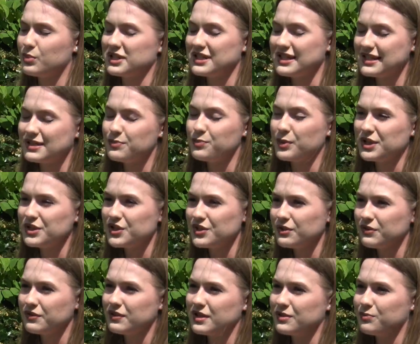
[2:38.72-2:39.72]

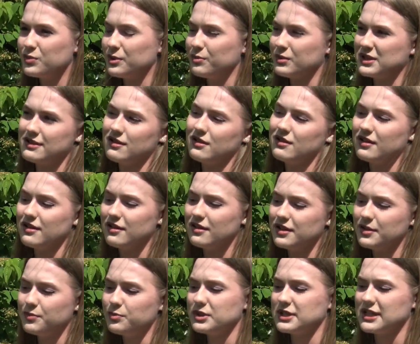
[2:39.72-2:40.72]
participation of the
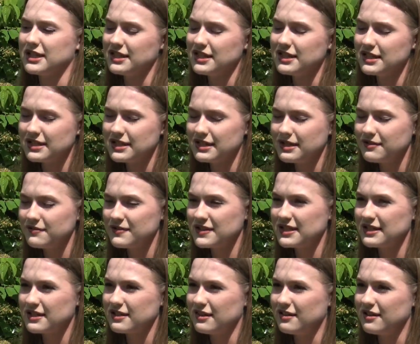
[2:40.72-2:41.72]

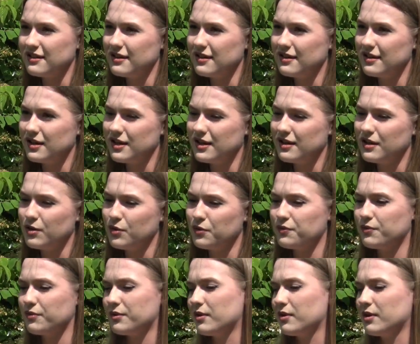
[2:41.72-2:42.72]
representatives
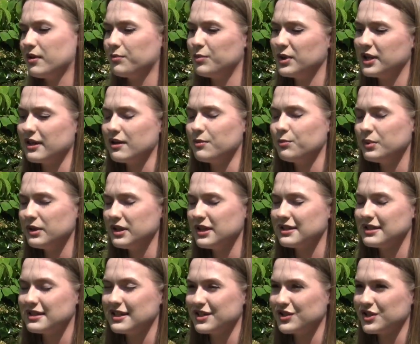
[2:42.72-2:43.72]
of big
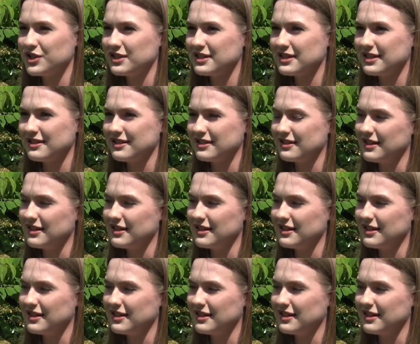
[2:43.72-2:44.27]
companies such as